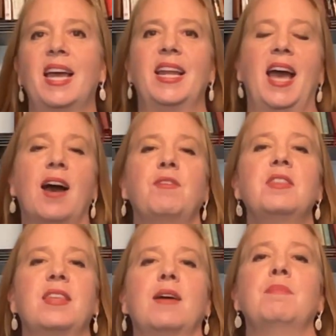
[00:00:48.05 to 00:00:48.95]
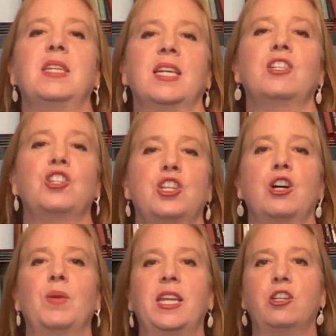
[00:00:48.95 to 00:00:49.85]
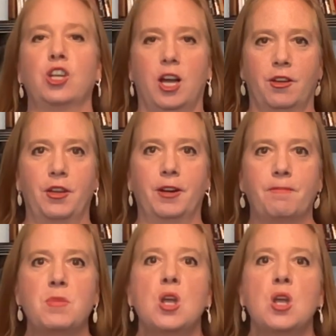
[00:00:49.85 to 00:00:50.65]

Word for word: and having them getting to know each other.